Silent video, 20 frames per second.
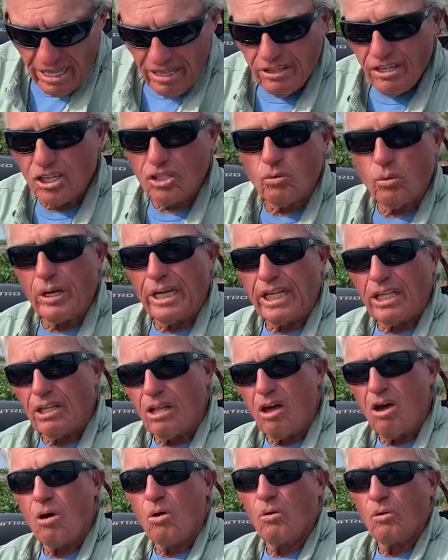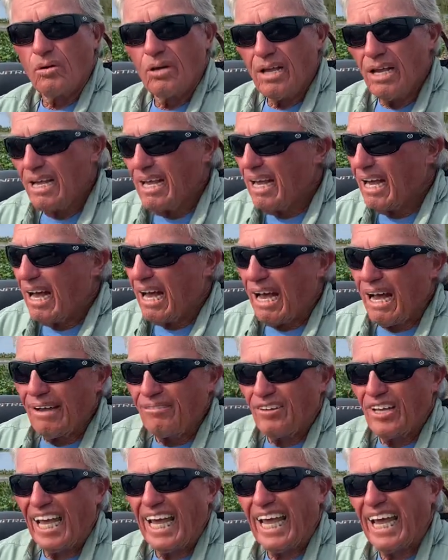This week alone,
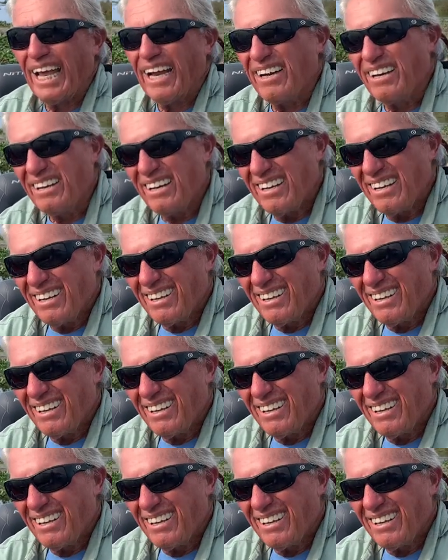I've had